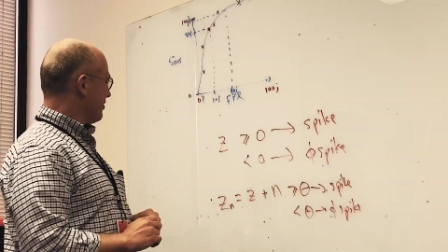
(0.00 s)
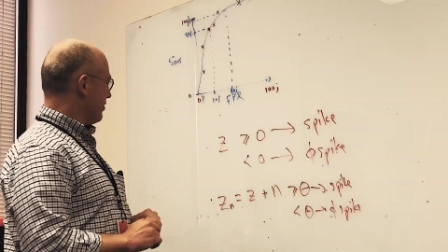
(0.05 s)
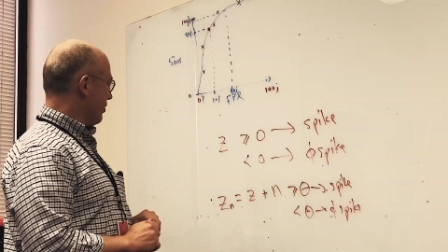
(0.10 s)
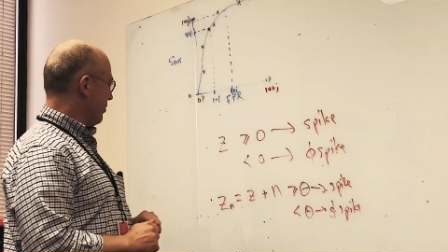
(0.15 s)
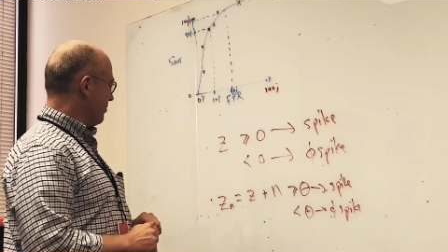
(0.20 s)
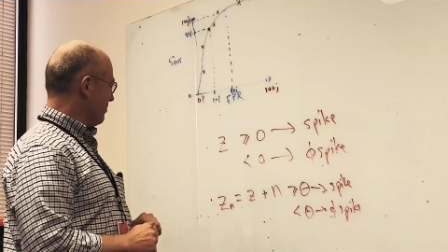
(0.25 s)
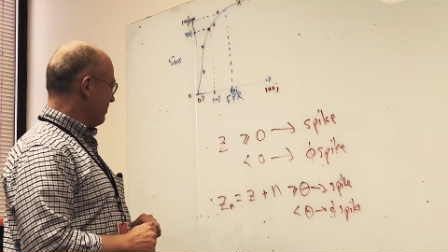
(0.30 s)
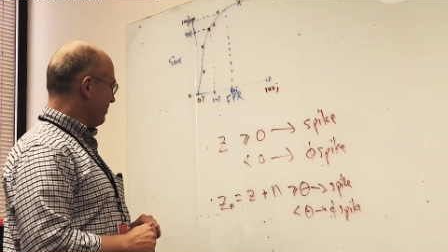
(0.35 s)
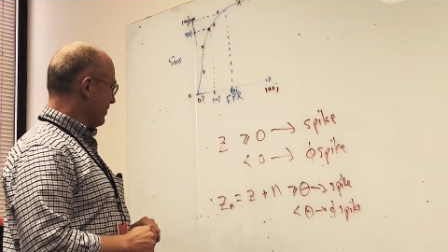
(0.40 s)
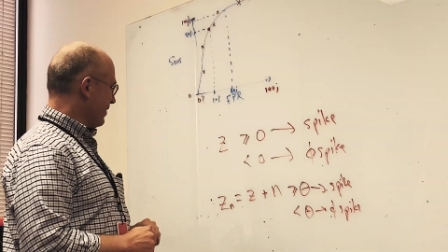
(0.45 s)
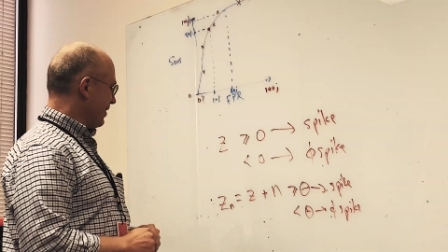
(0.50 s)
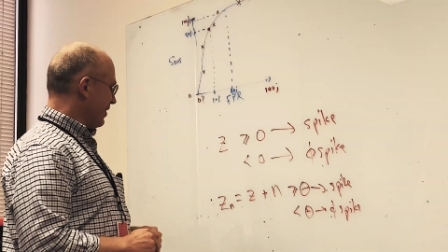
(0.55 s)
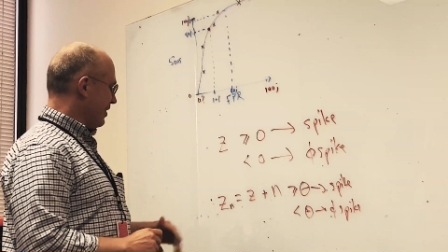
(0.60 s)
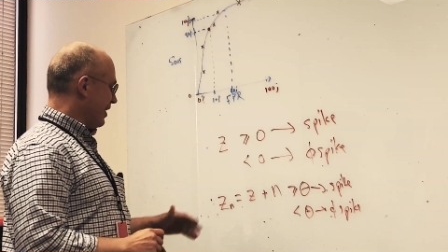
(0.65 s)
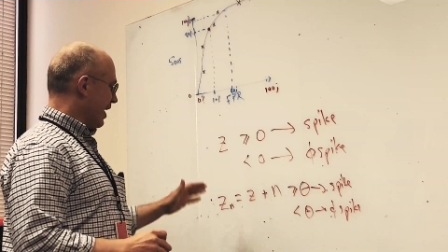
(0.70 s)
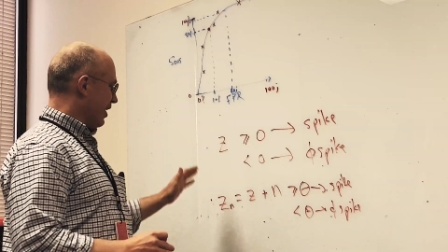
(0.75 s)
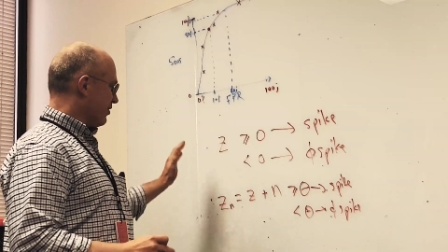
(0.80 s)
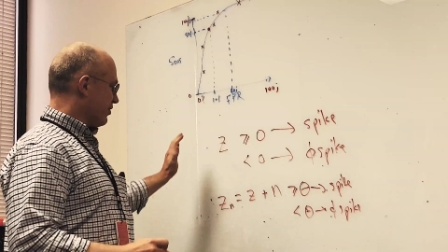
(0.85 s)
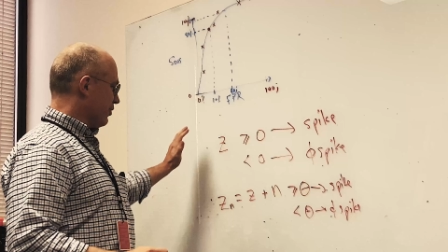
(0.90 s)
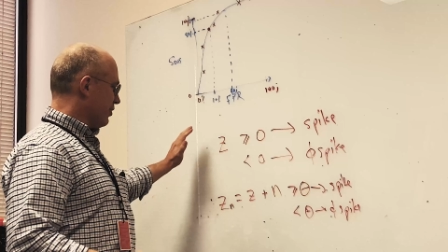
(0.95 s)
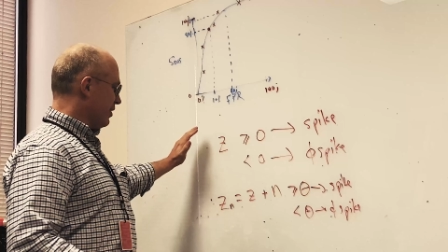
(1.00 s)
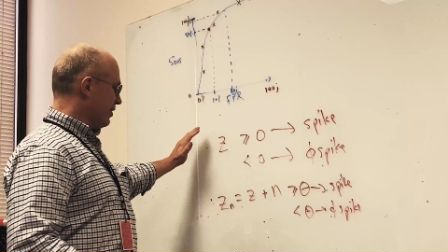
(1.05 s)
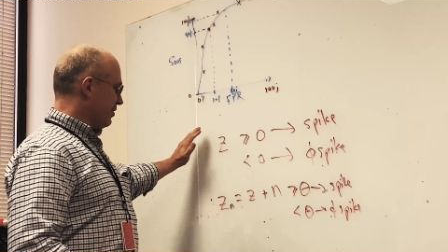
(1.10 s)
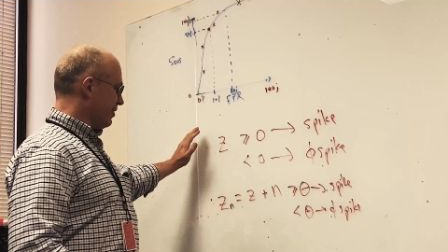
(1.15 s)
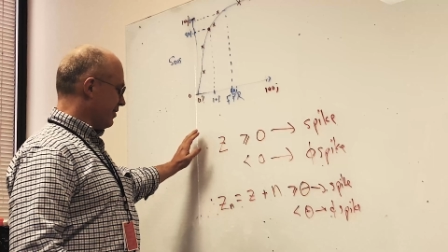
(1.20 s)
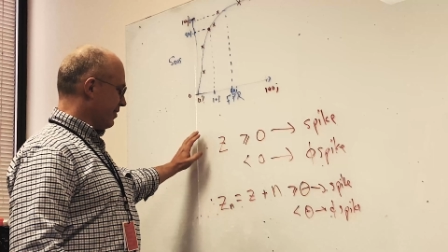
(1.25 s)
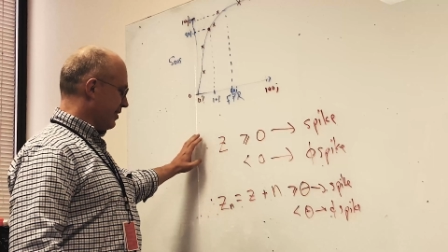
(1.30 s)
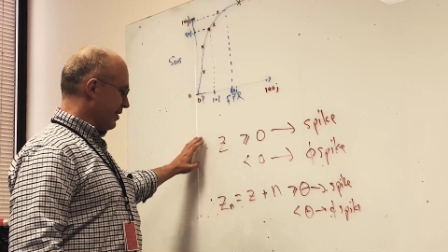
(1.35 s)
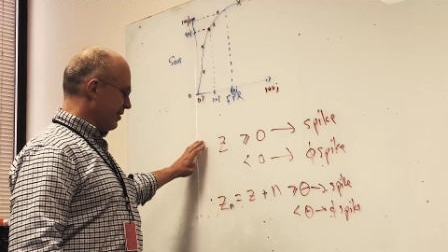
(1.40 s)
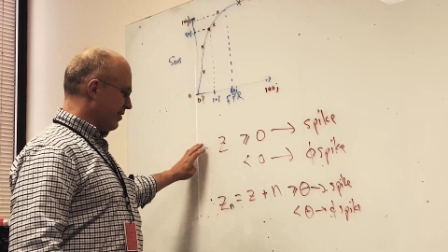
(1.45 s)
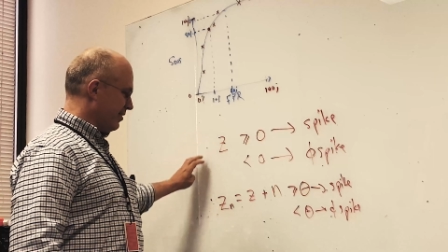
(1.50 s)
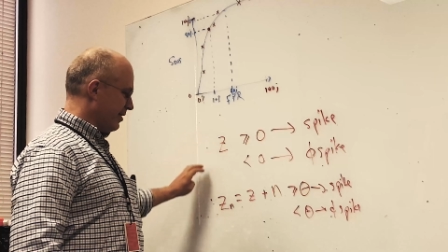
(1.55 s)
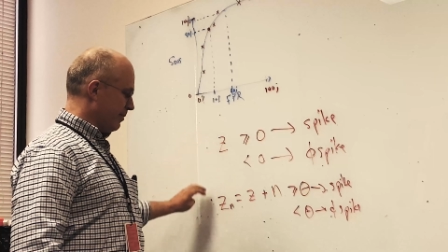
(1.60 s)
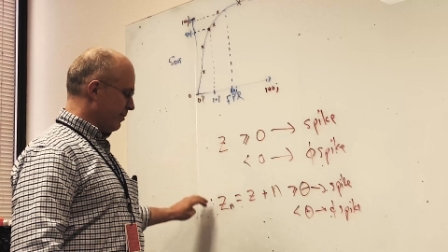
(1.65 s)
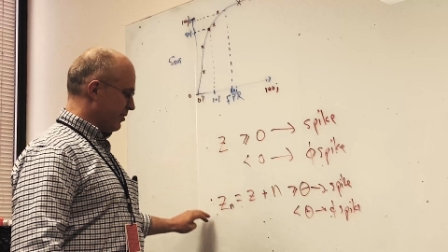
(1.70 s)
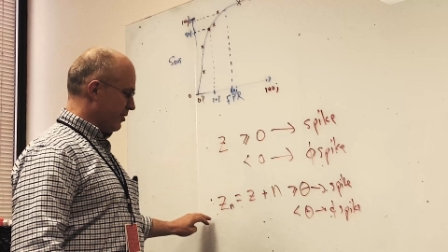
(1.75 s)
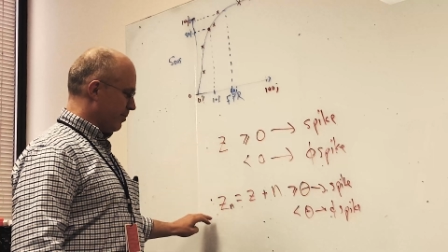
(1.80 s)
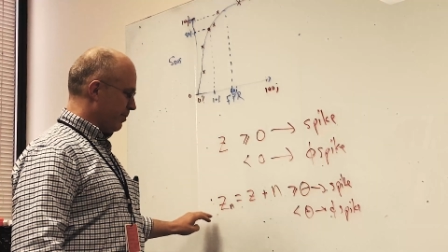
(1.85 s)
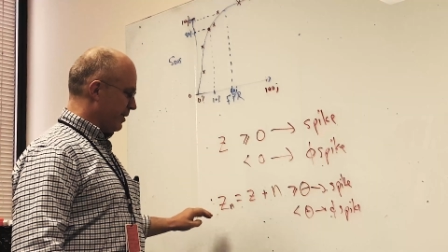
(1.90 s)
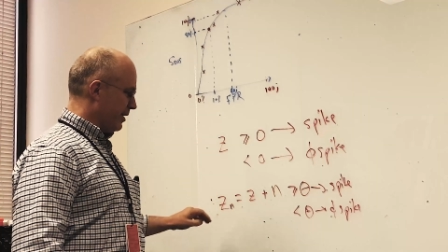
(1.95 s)
So yeah, so this is this
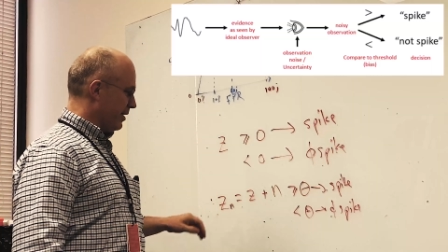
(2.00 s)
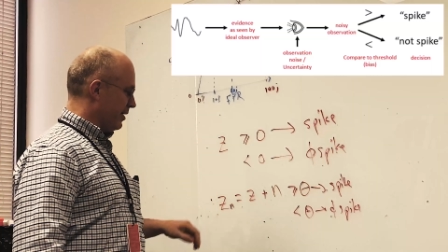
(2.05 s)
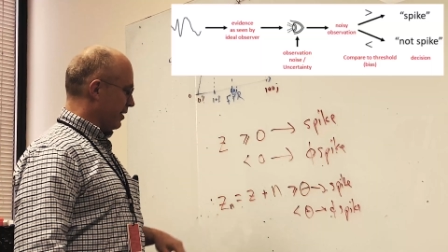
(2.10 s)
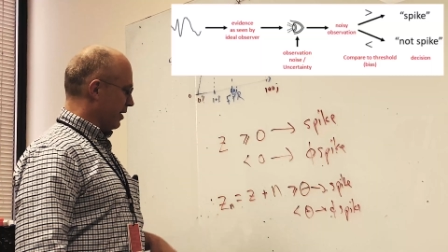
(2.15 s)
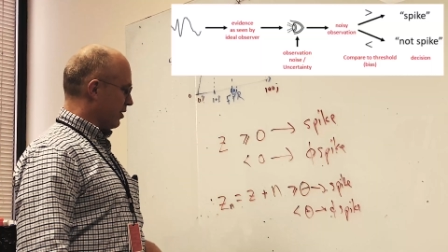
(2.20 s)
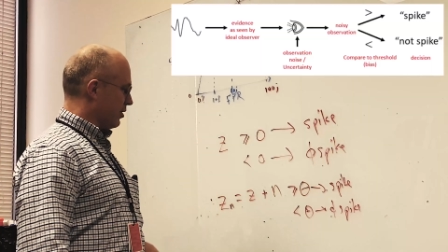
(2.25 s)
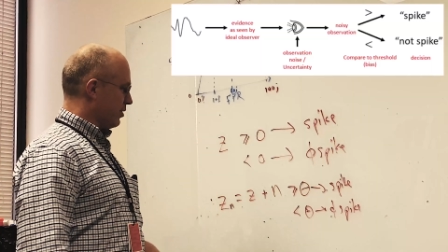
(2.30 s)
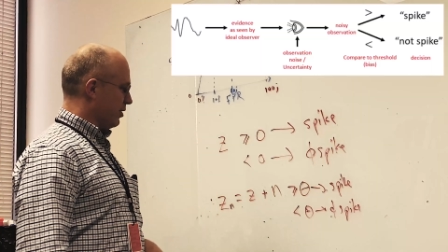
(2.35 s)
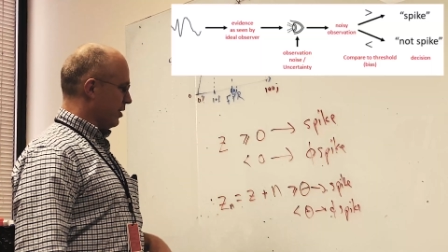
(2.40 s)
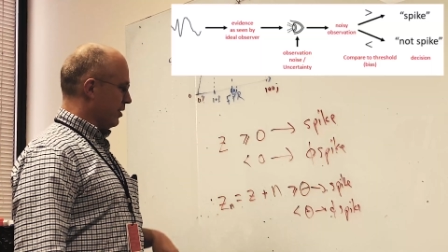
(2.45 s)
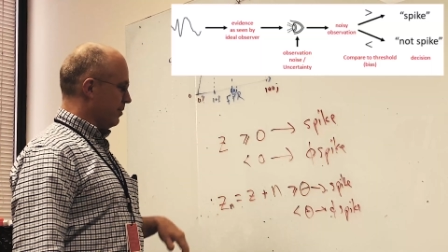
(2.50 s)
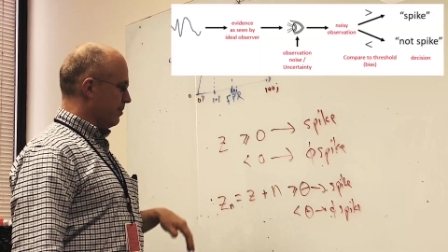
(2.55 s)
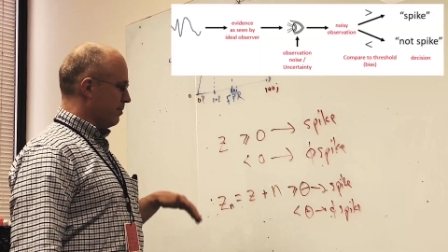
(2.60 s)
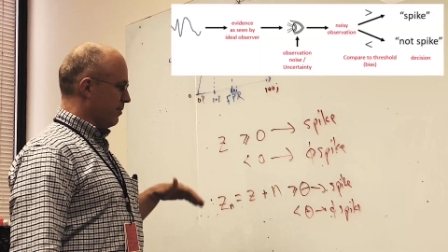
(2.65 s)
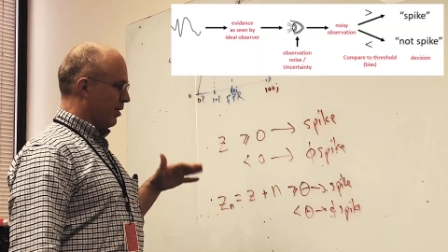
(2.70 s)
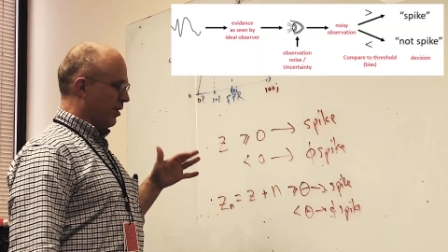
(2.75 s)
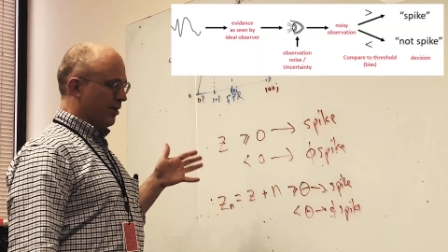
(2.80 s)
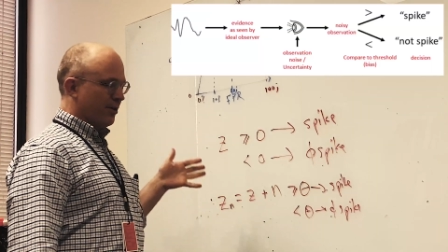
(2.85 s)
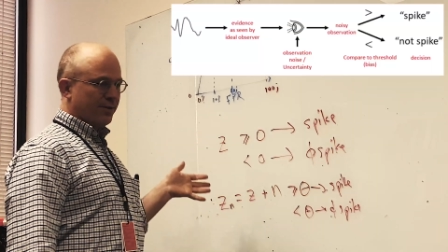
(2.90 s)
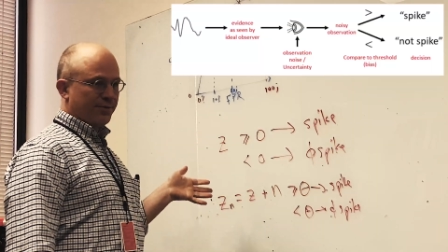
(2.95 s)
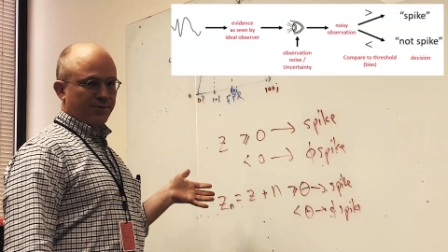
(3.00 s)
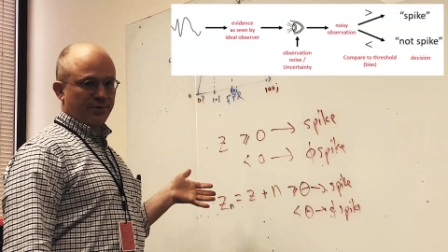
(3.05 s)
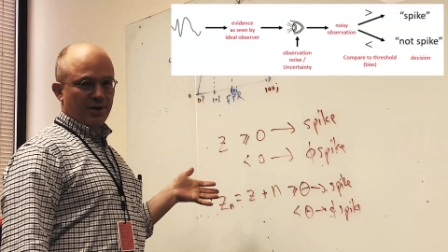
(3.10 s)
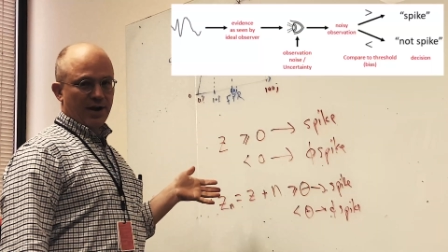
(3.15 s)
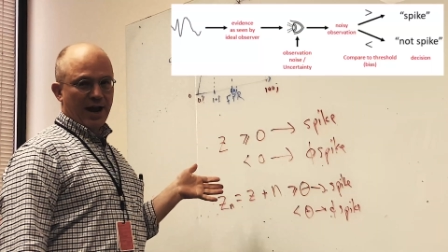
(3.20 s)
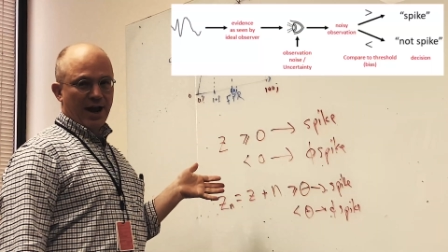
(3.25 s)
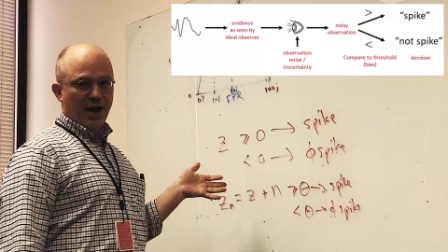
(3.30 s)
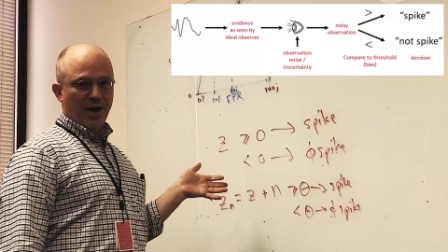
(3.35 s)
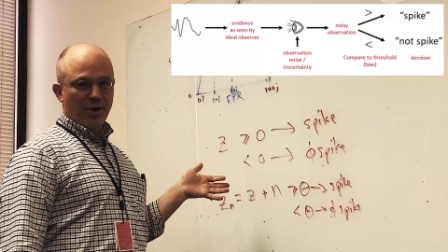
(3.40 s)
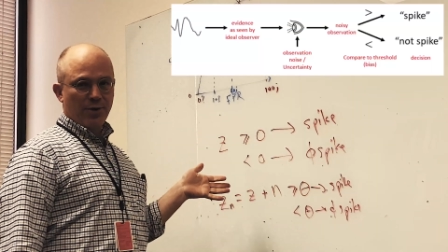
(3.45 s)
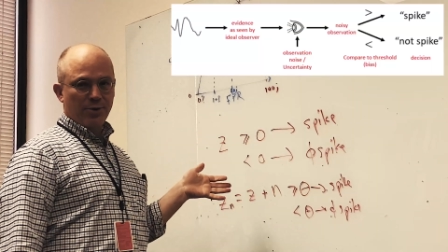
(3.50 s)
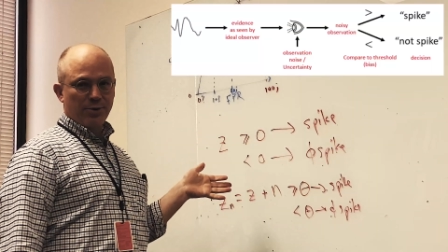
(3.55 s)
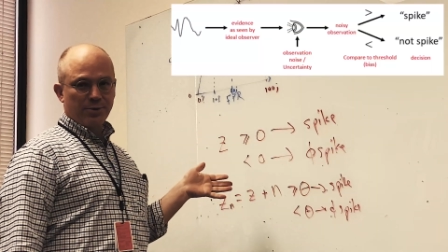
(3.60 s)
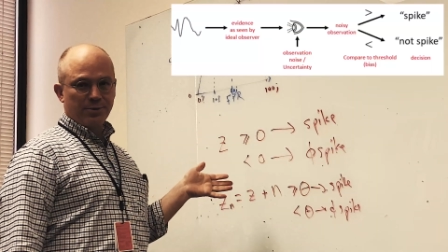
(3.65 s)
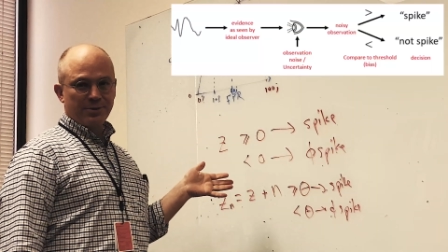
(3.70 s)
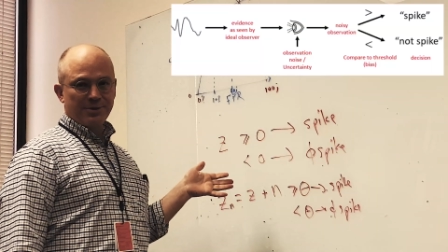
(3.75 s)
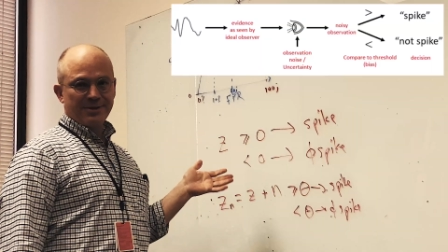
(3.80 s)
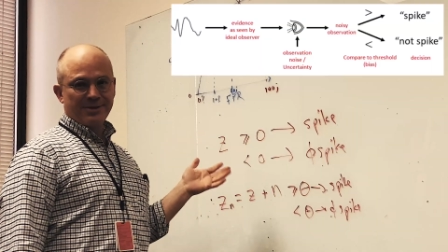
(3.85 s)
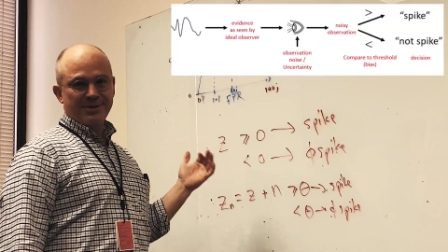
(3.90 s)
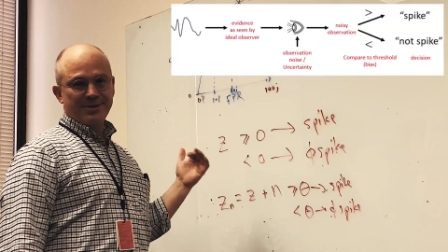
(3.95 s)
seems to be a good model for how